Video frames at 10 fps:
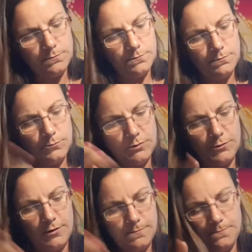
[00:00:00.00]
One more.
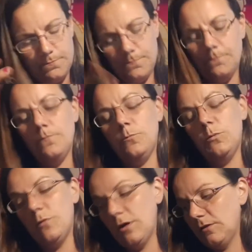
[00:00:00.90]
What
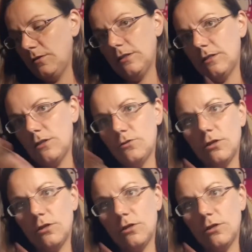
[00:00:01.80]
brought us to this energy?